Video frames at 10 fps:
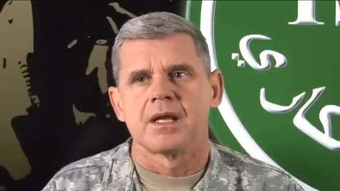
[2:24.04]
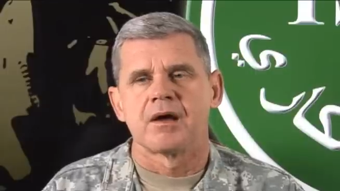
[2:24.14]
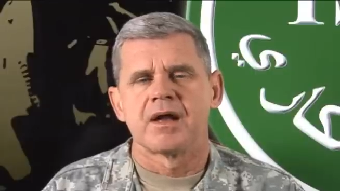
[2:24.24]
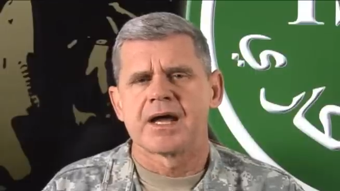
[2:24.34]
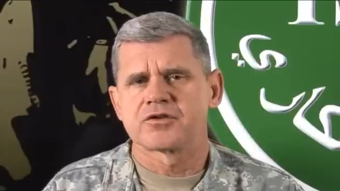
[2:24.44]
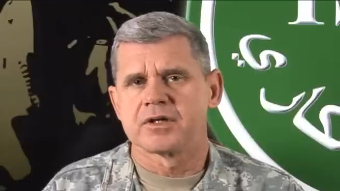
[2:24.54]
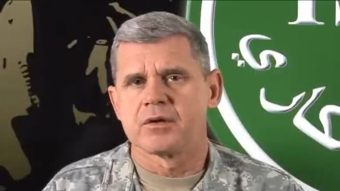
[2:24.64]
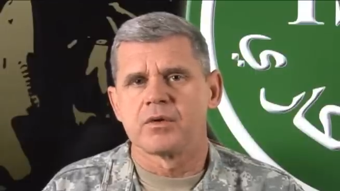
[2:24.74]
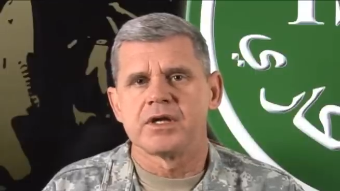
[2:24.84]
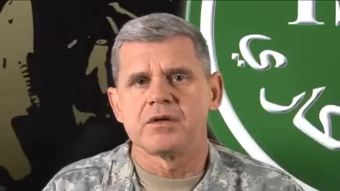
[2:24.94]
now,
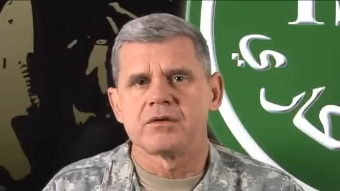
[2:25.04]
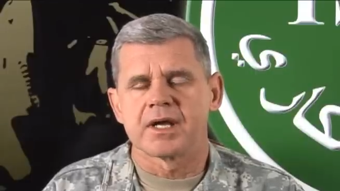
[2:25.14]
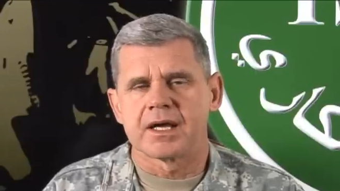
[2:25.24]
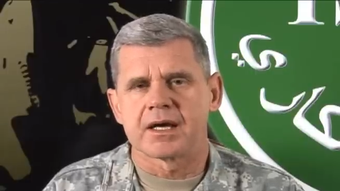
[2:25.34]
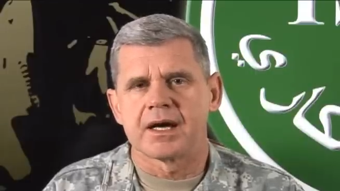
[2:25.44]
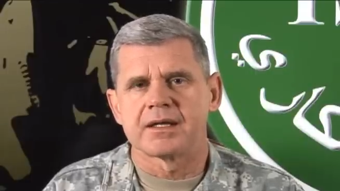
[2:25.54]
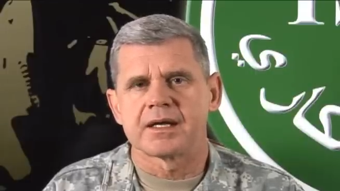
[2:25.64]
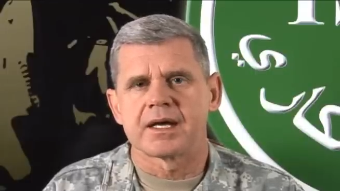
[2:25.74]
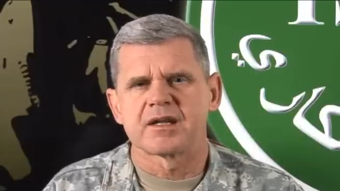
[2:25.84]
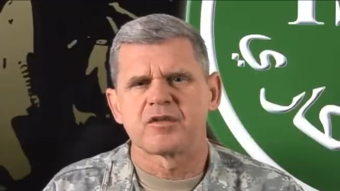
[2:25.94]
naturally, when you take
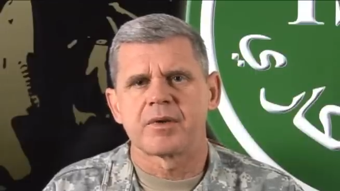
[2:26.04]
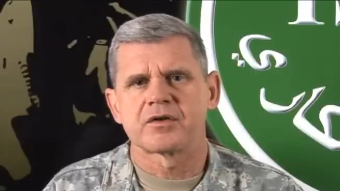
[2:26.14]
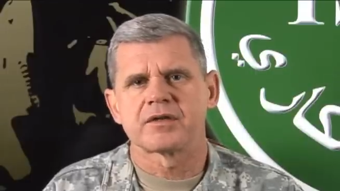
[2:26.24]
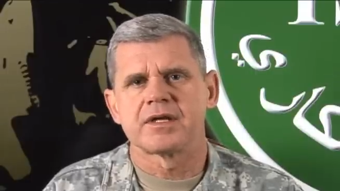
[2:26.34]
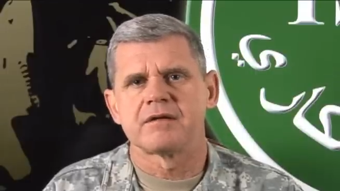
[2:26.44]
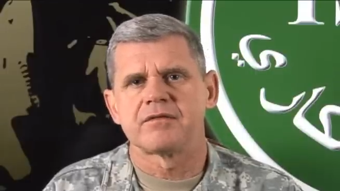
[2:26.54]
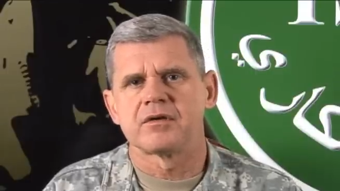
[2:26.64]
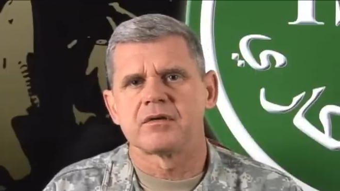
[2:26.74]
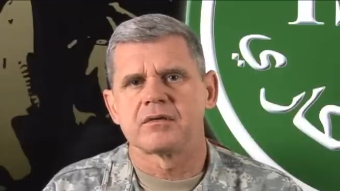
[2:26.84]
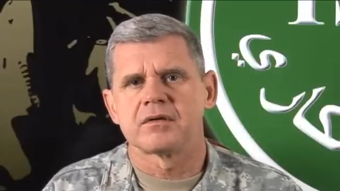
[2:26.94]
contact, especially if
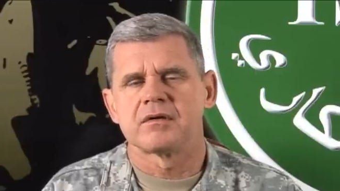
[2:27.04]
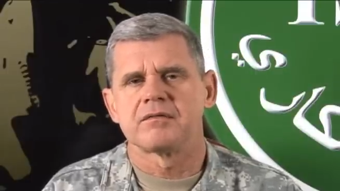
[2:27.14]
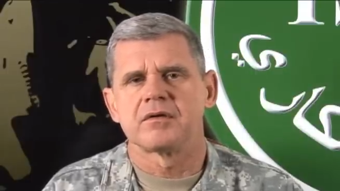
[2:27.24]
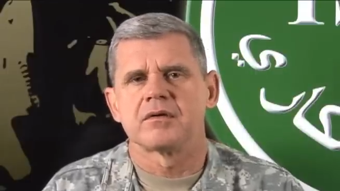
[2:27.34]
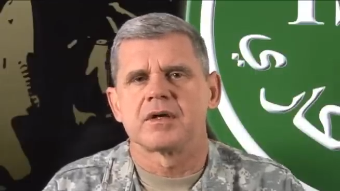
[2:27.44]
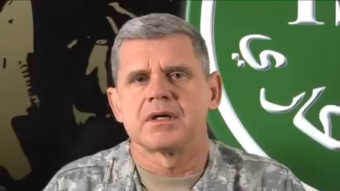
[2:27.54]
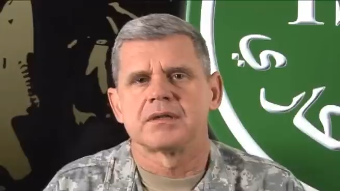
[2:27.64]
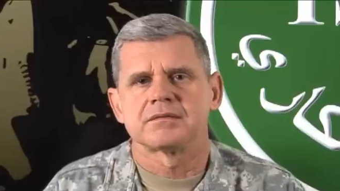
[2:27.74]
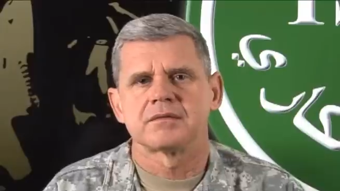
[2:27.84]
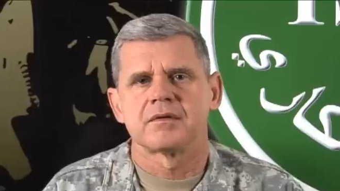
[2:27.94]
you're if you're
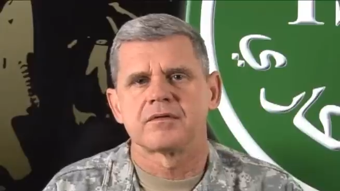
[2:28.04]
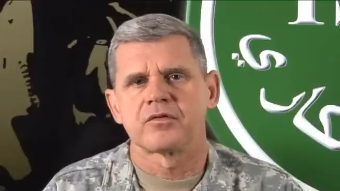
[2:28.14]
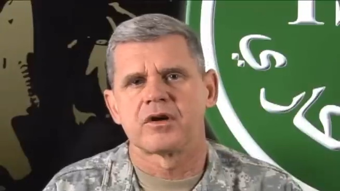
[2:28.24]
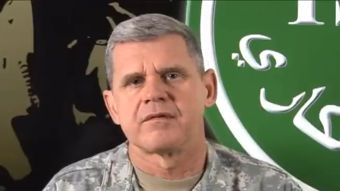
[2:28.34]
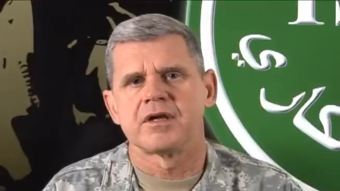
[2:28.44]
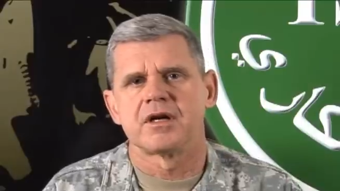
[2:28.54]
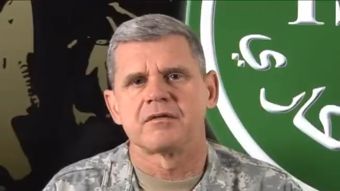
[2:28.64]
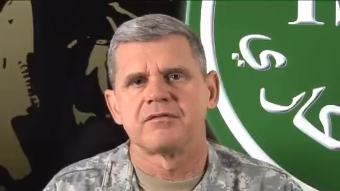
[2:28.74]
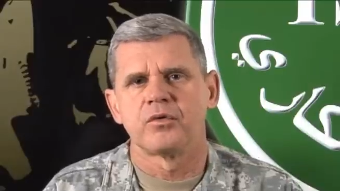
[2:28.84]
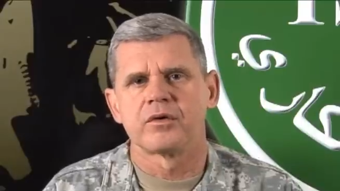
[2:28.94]
uh, sort of a
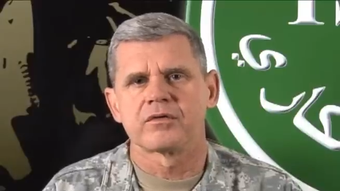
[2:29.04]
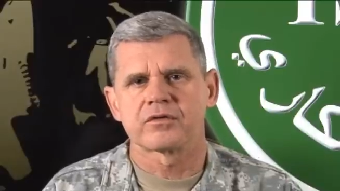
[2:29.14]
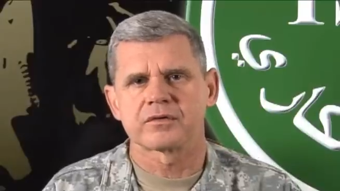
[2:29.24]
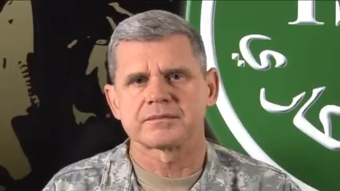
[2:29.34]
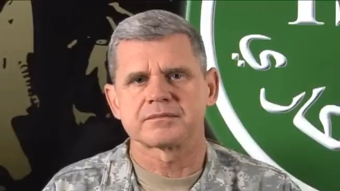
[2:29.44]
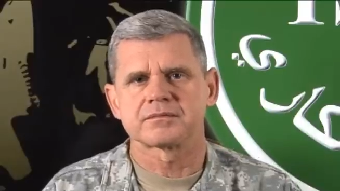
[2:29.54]
young force,